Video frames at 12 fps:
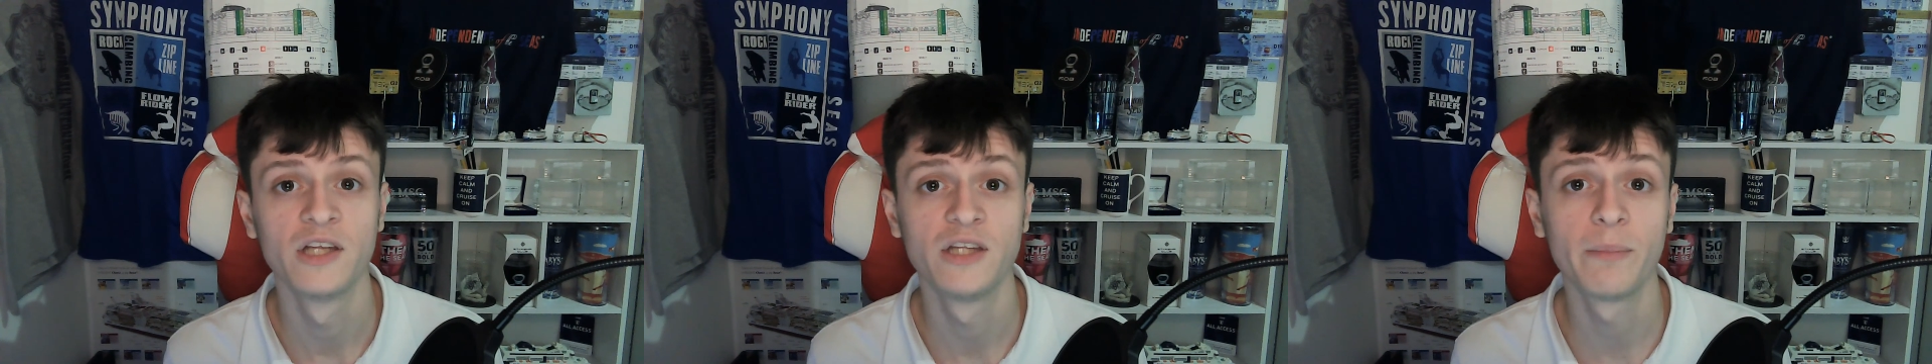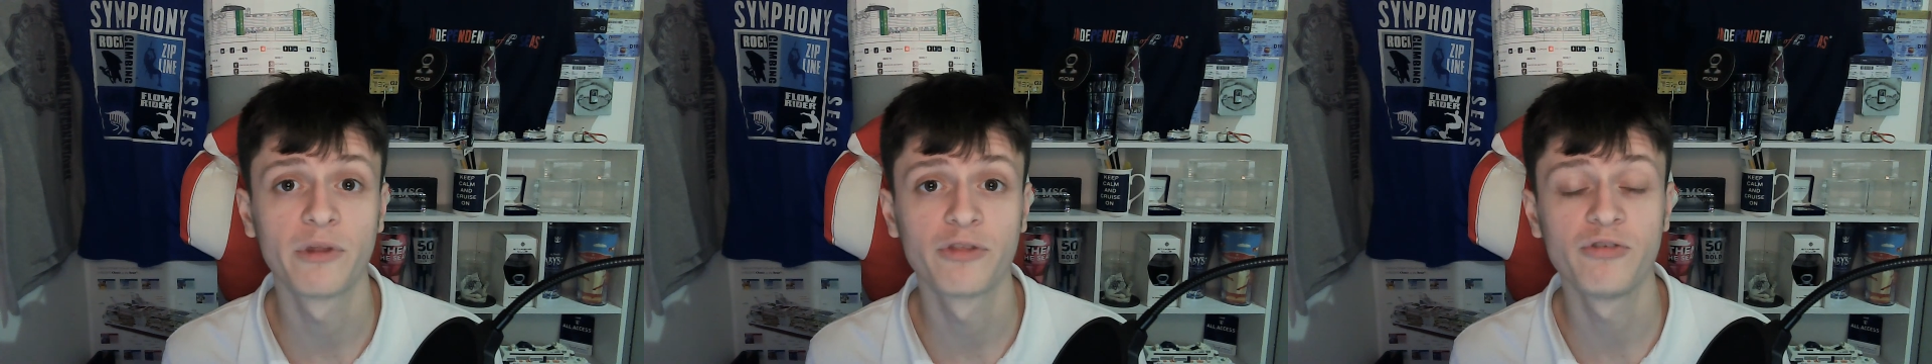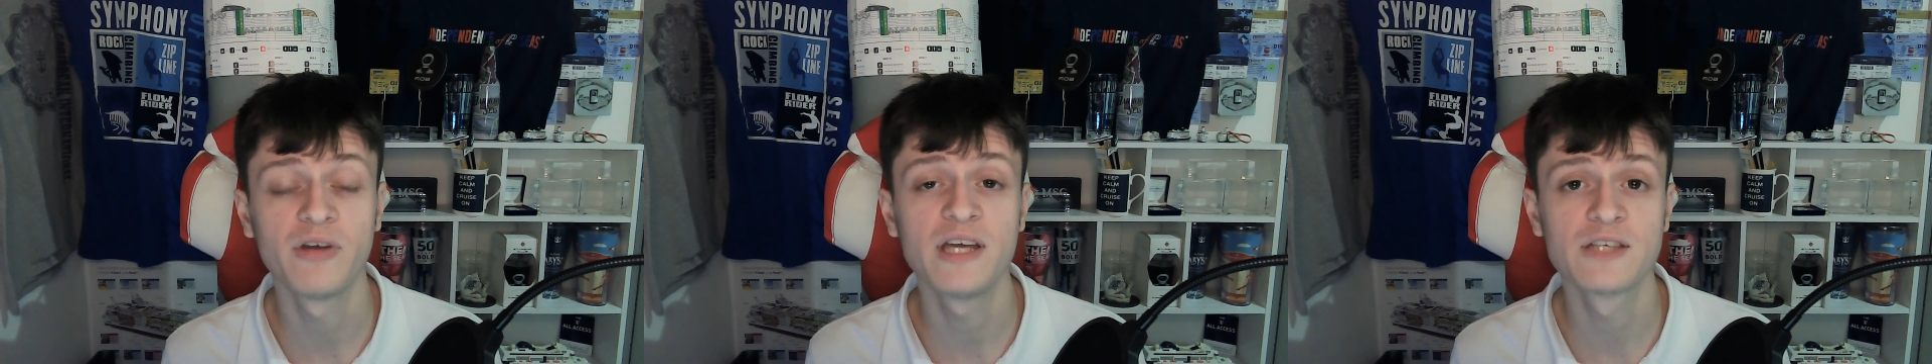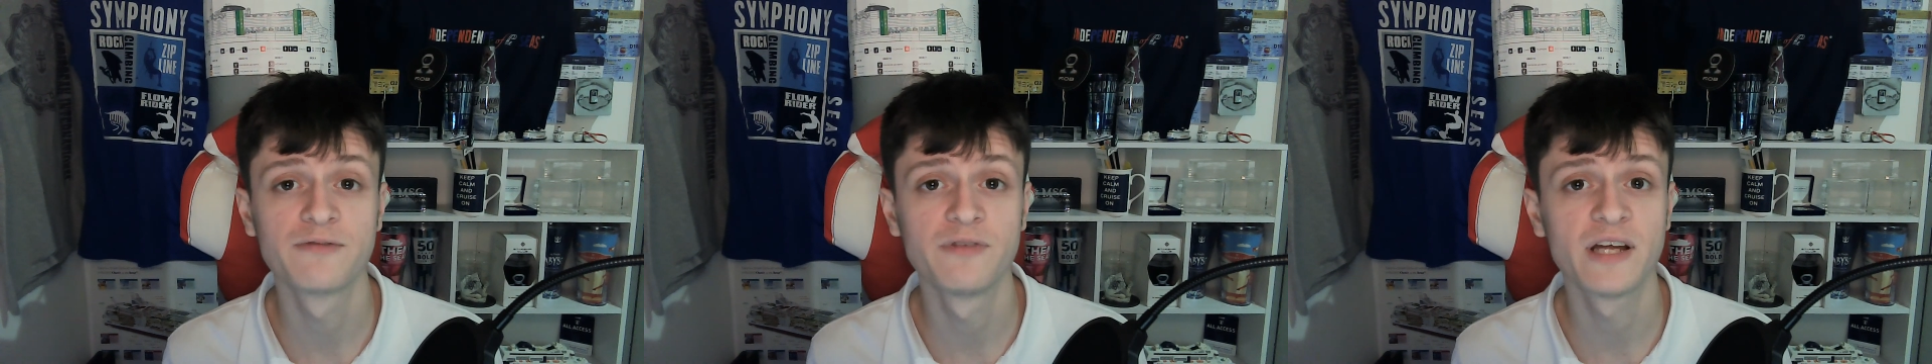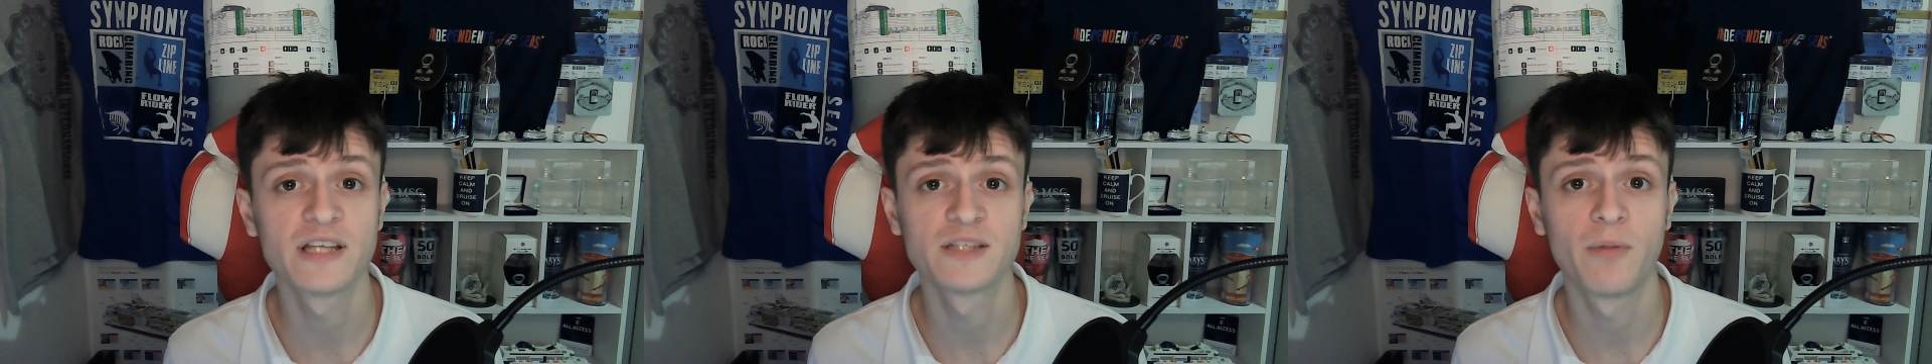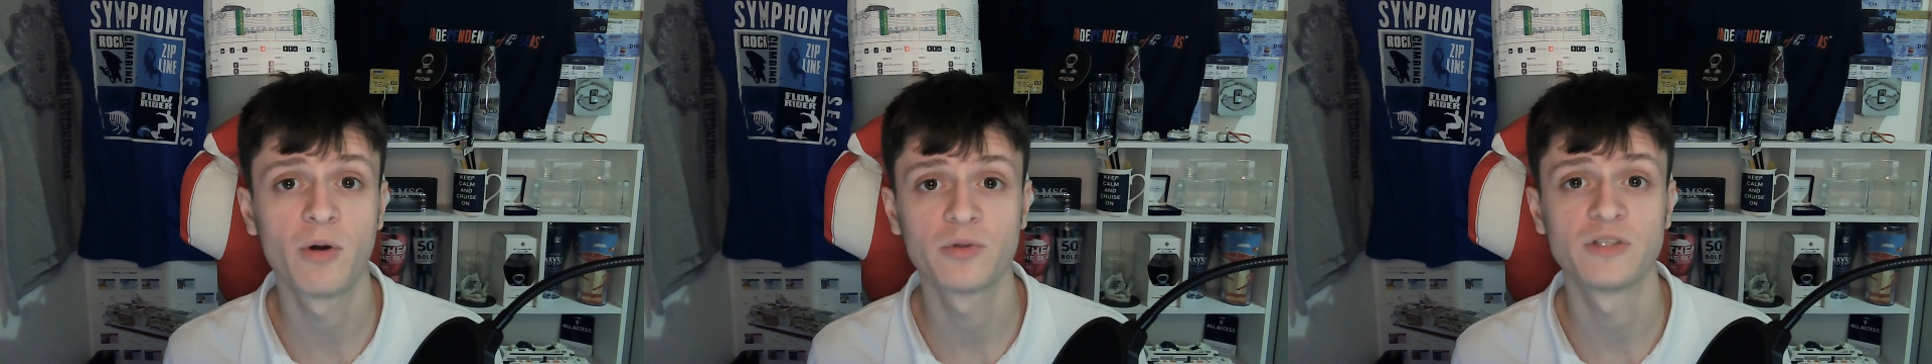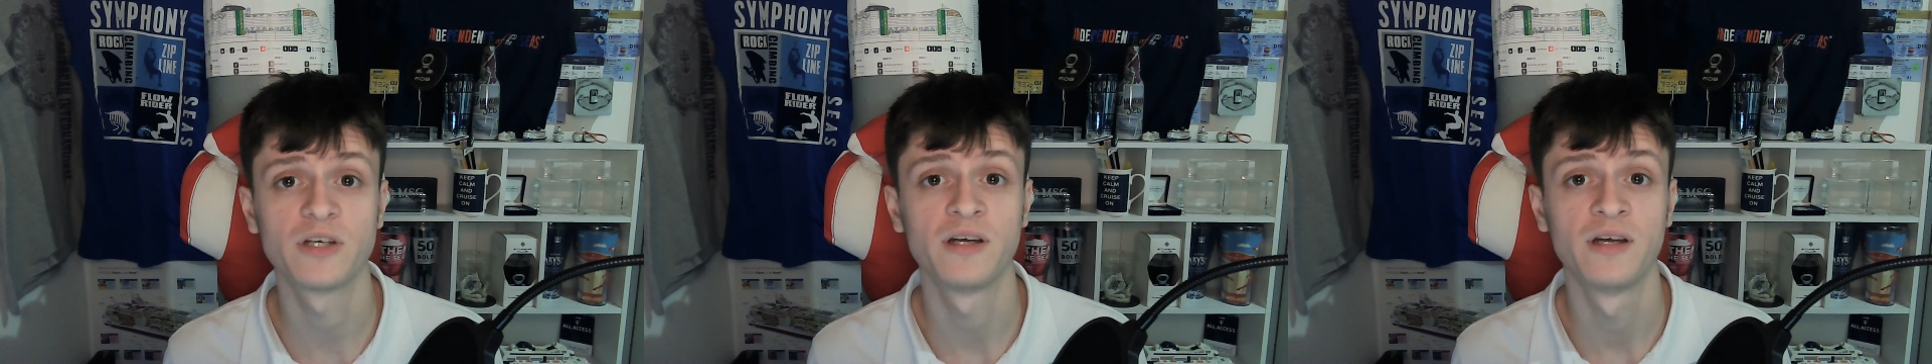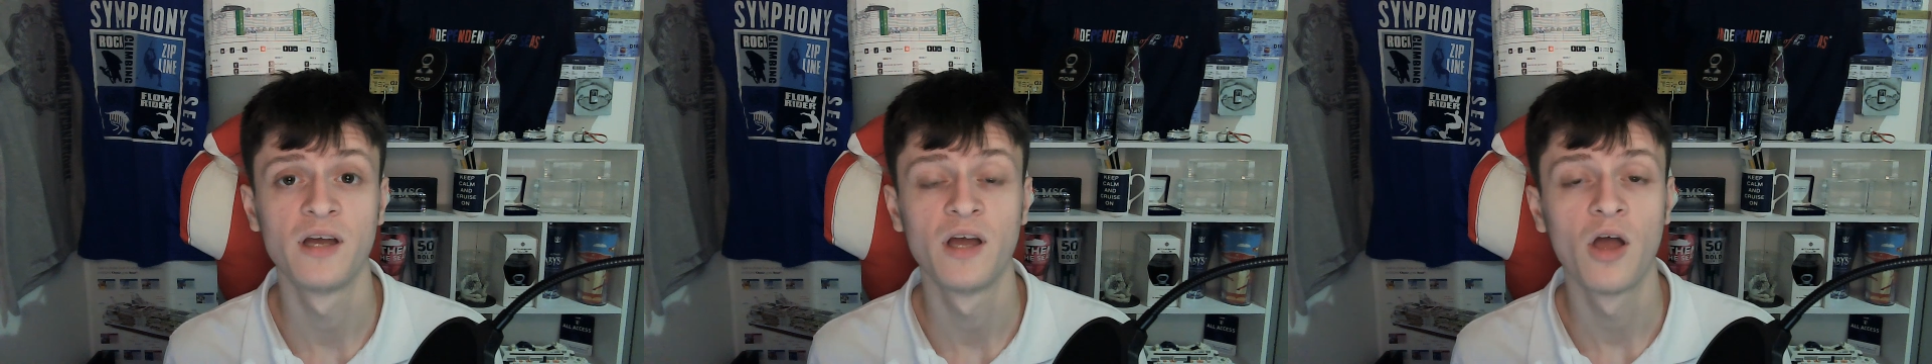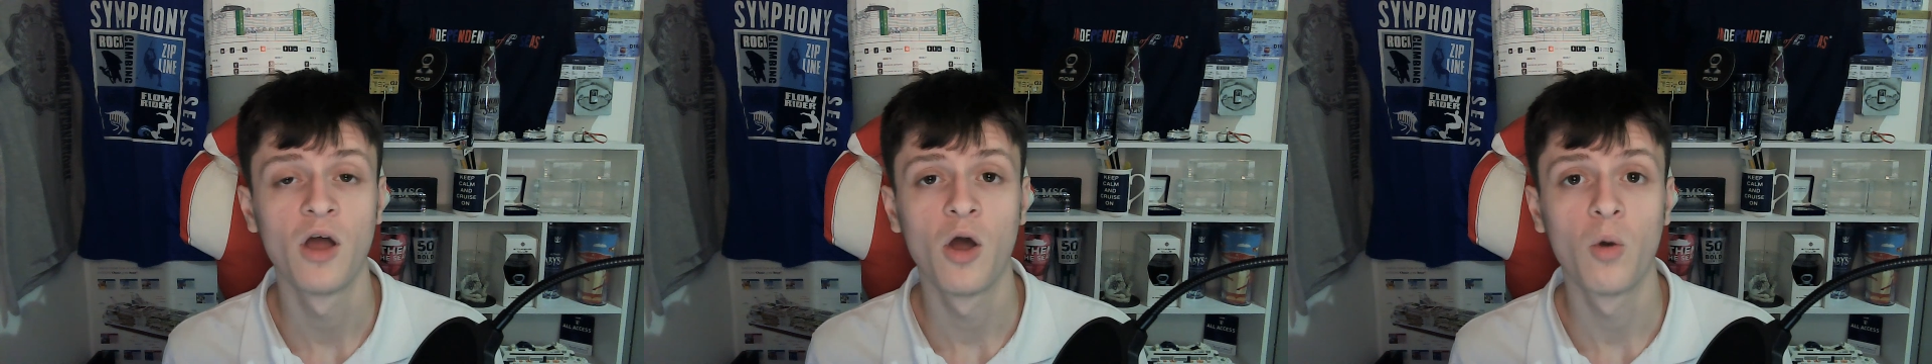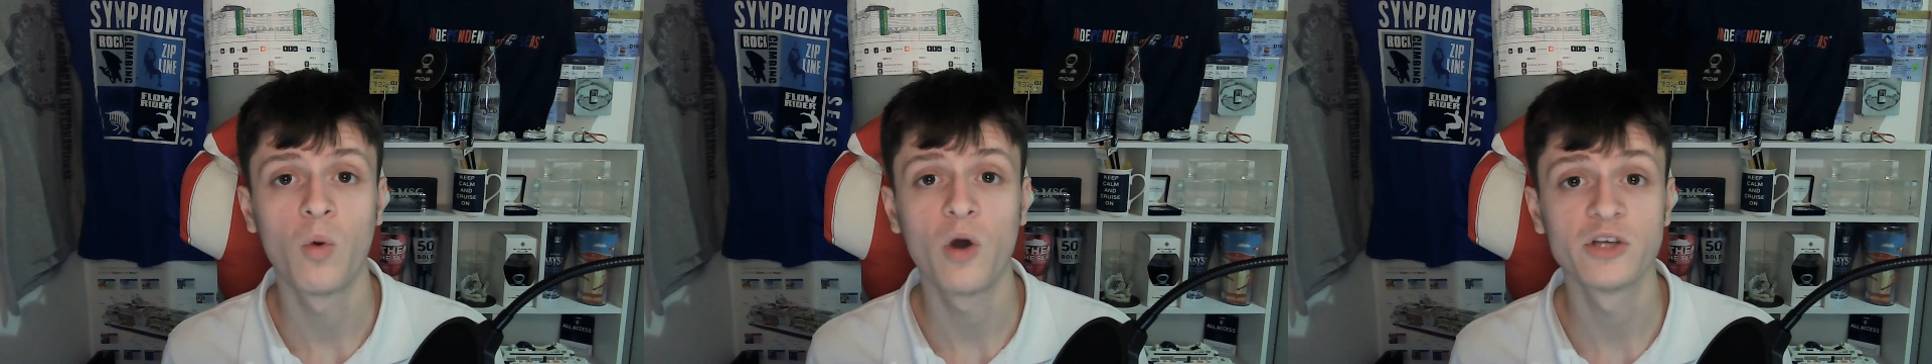Number 3 is Valletta, Malta. What